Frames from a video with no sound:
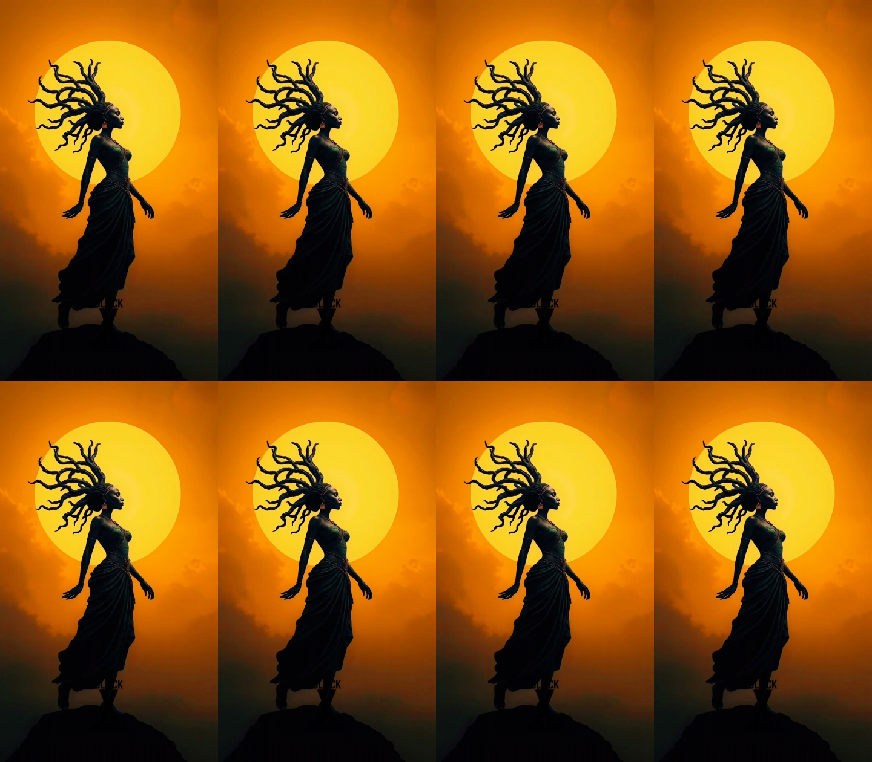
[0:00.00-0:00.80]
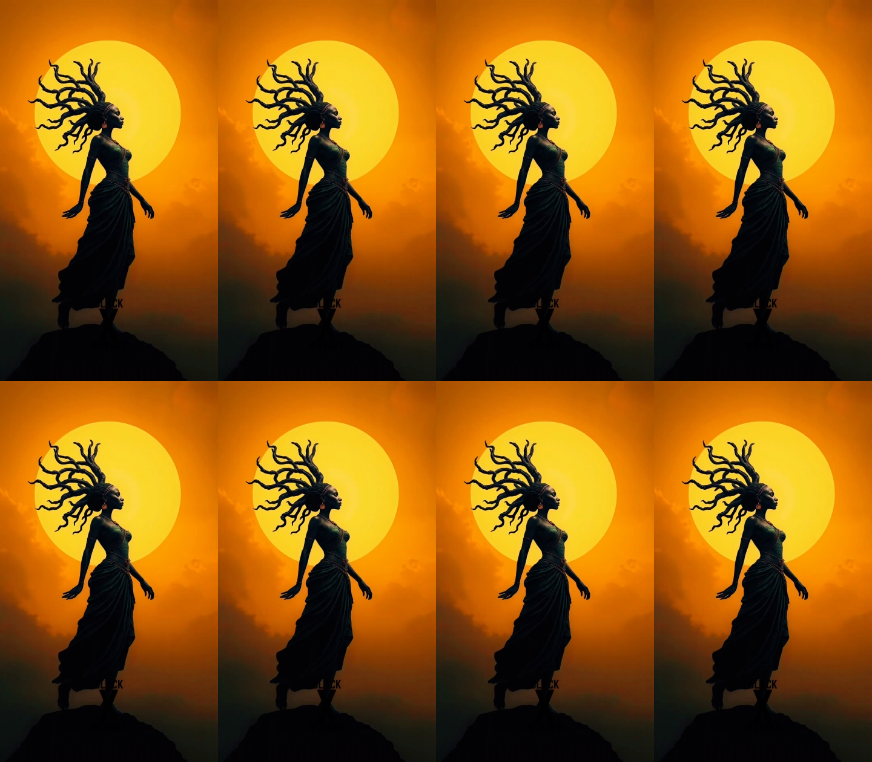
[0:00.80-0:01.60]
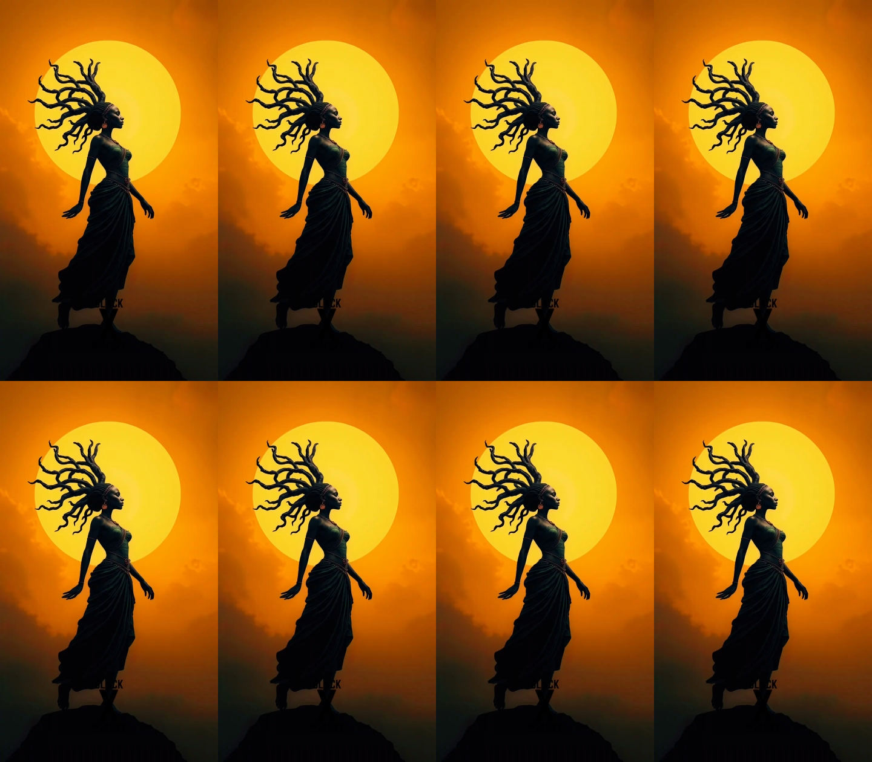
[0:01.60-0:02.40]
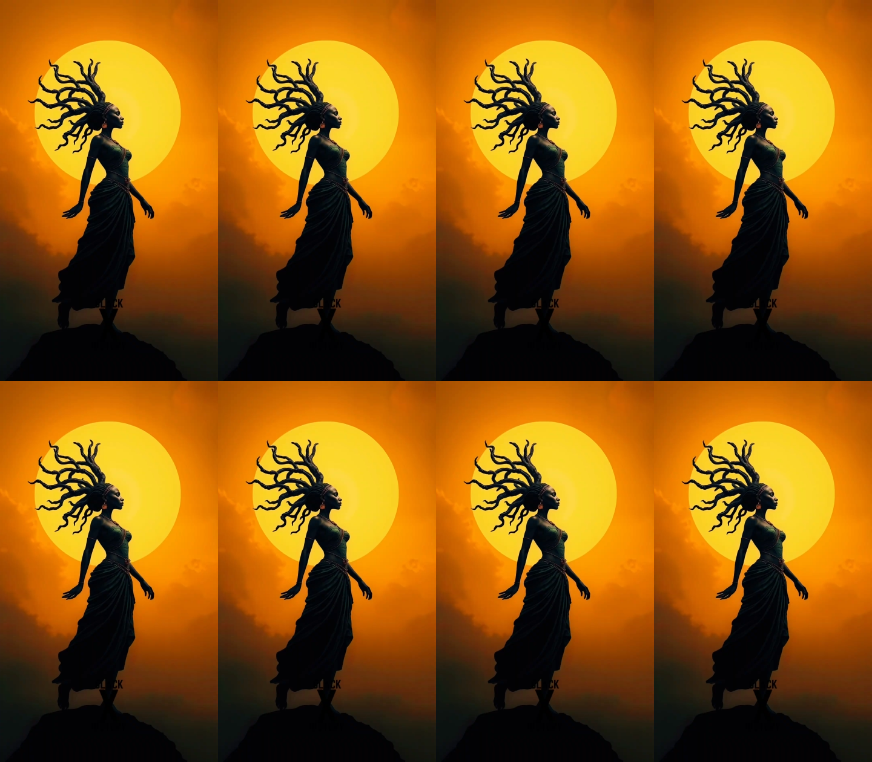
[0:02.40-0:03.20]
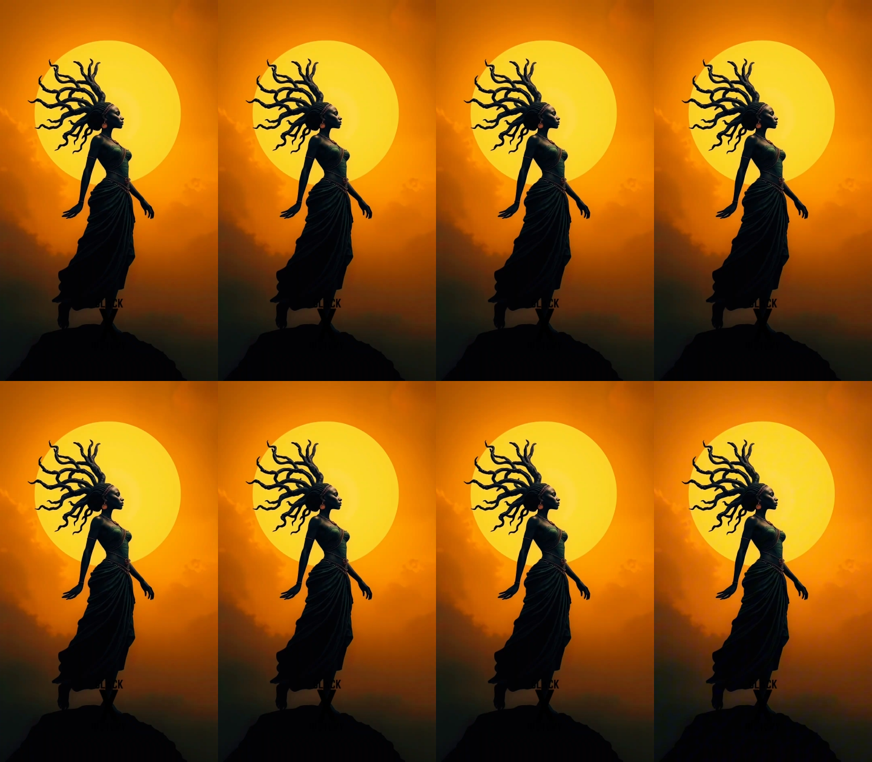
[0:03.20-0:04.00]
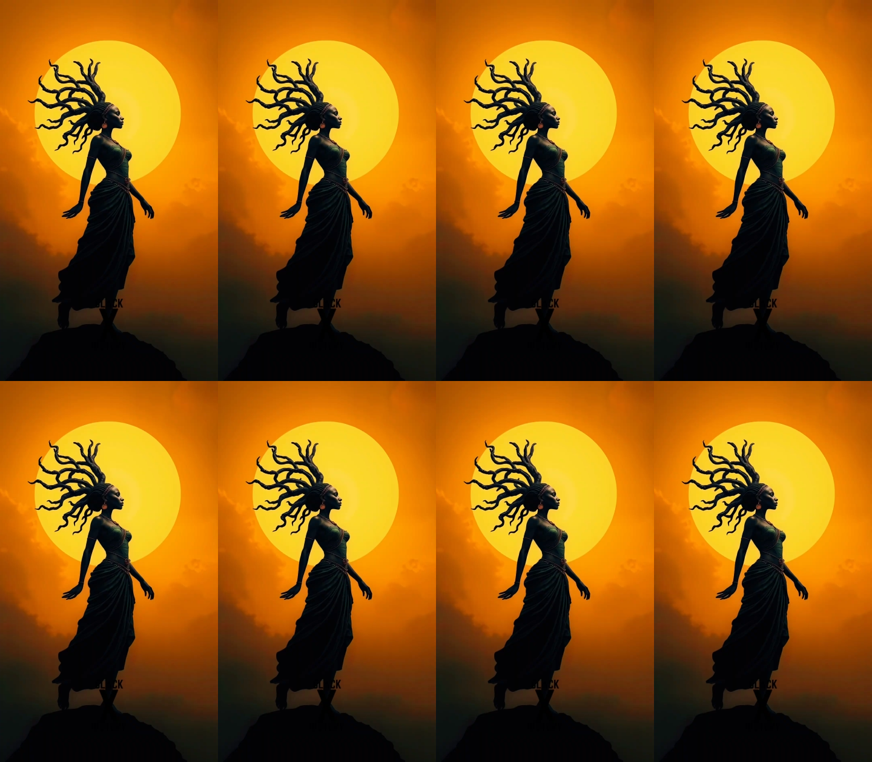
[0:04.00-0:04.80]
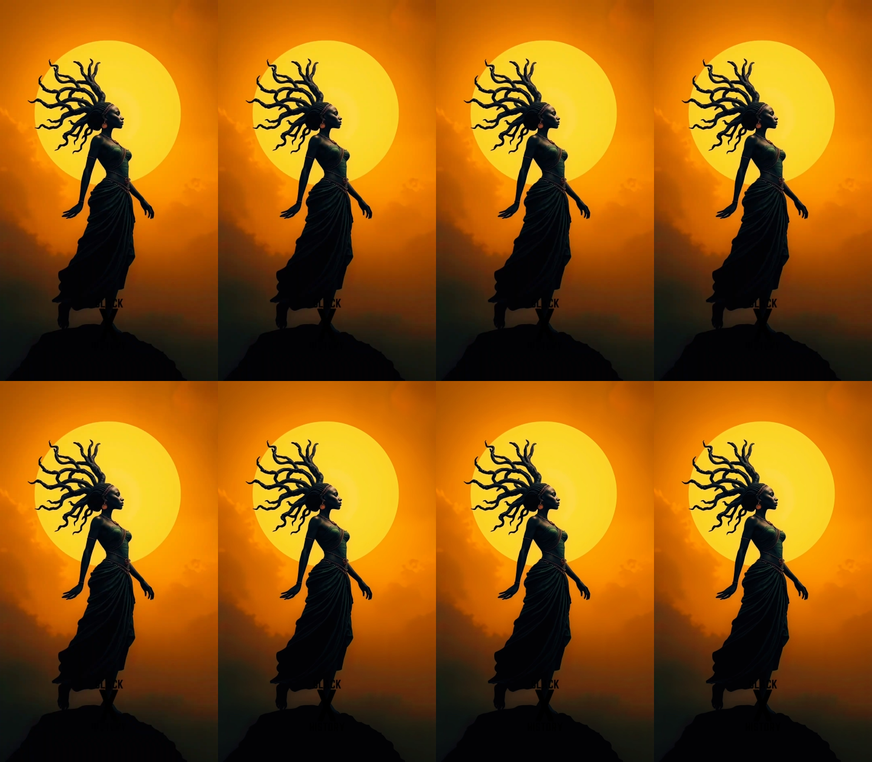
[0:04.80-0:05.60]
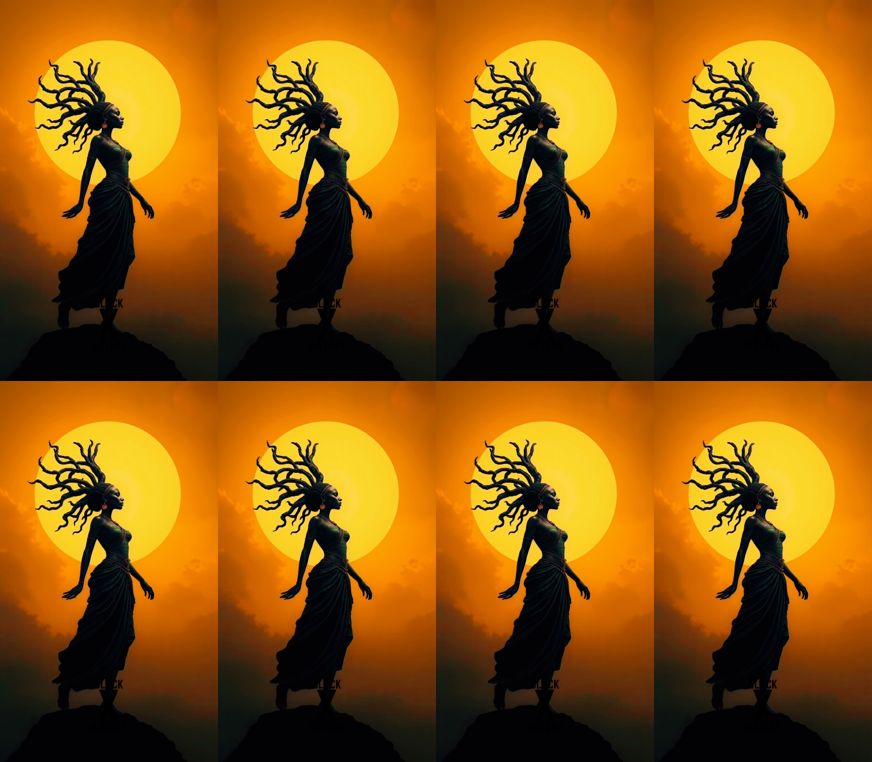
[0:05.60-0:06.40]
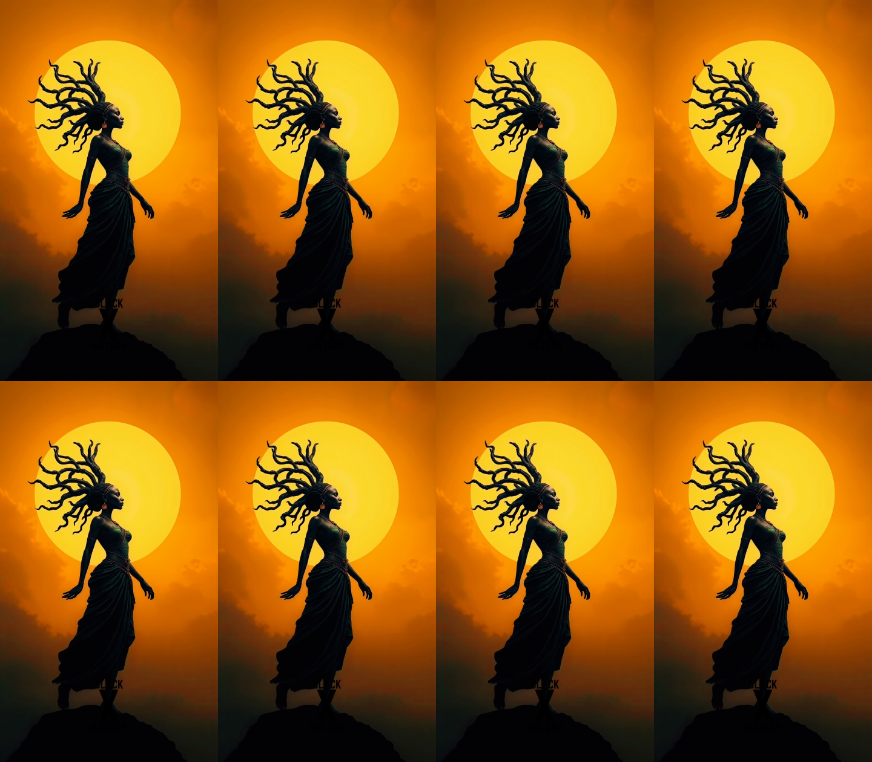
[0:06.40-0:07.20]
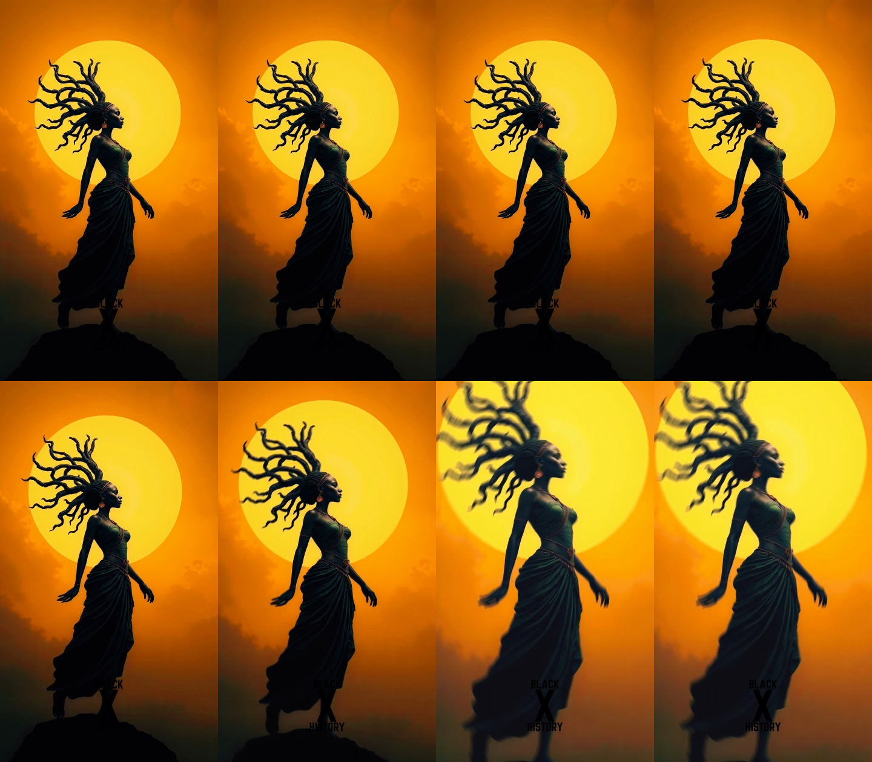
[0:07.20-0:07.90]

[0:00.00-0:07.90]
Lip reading: Nobody's mouth can be seen.